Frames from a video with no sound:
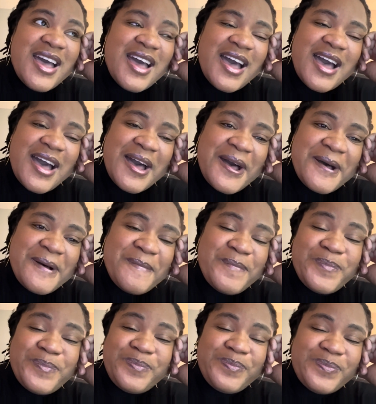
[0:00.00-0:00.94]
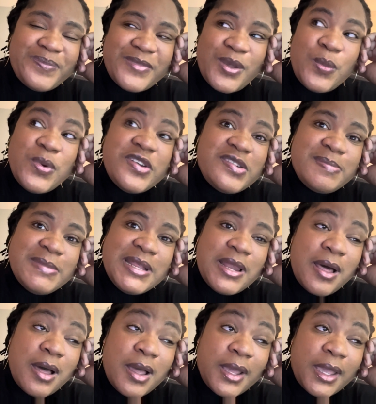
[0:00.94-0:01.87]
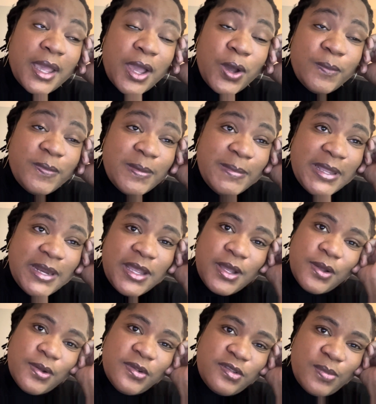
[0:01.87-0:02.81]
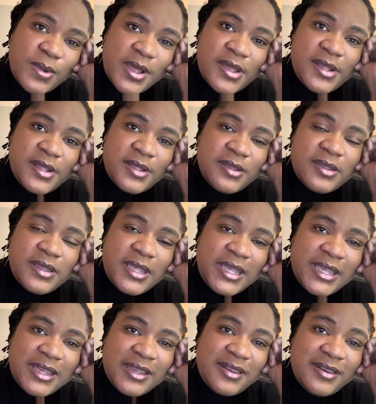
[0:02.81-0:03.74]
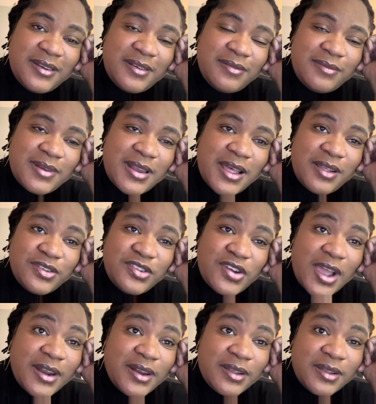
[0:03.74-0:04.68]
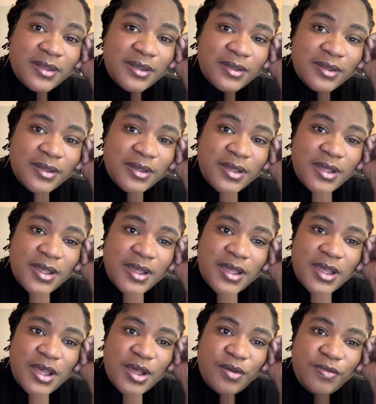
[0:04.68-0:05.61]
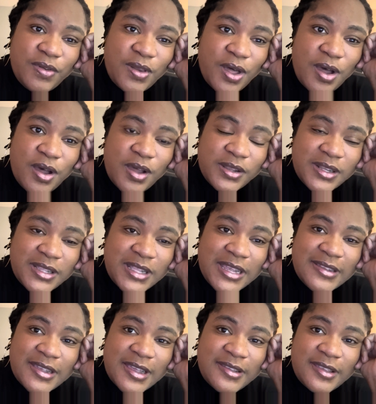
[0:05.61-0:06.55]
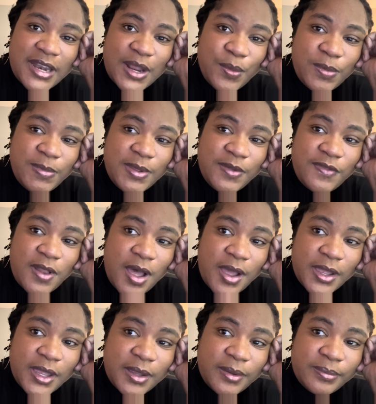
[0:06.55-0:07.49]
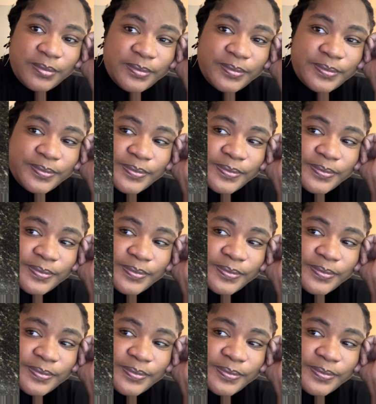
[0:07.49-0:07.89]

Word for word: Um, wish me luck. I hope the meeting goes well and I'll try to vlog the things I said I would be vlogging. I'm gonna